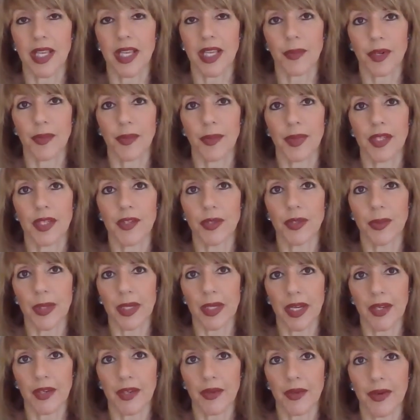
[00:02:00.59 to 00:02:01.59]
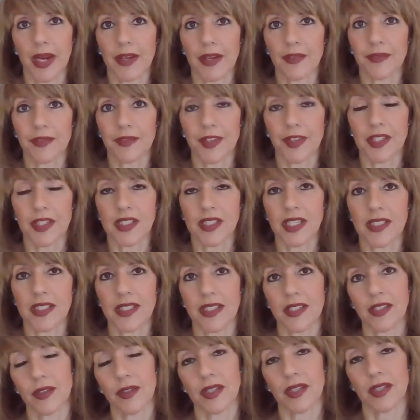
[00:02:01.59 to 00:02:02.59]
They wanted me to do an undergrad first, and I
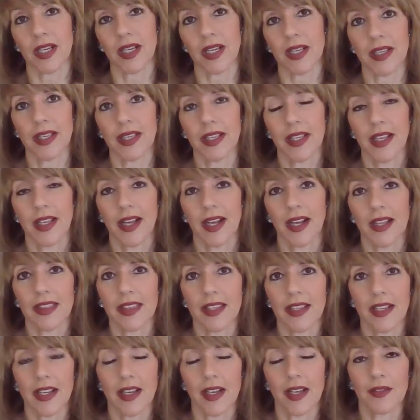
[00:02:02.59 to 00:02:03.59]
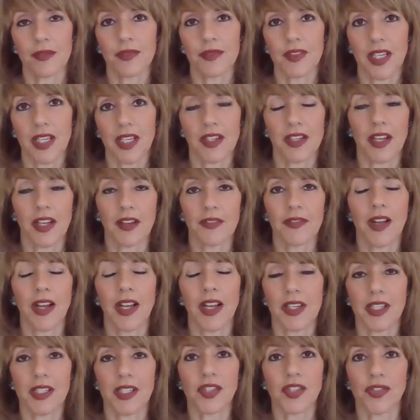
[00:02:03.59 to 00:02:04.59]
said, I think I've done enough
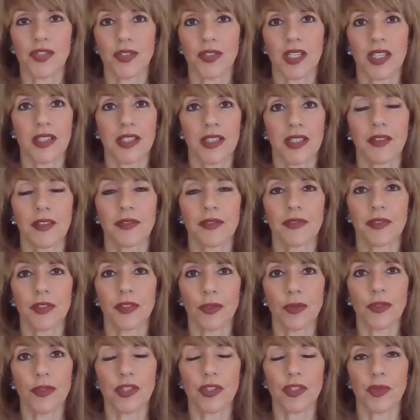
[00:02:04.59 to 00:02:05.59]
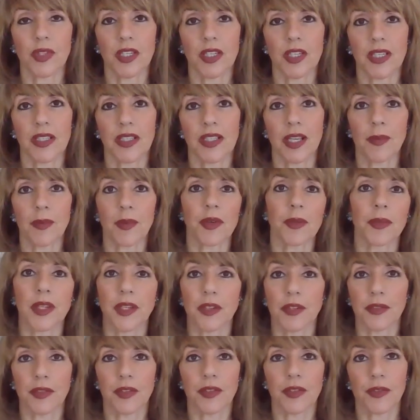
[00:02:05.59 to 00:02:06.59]
art history and enough coursework, and they wanted
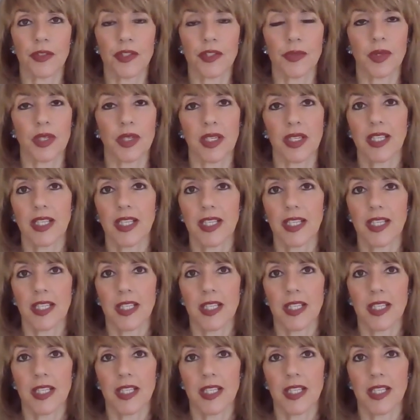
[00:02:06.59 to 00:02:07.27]
me to do a coursework.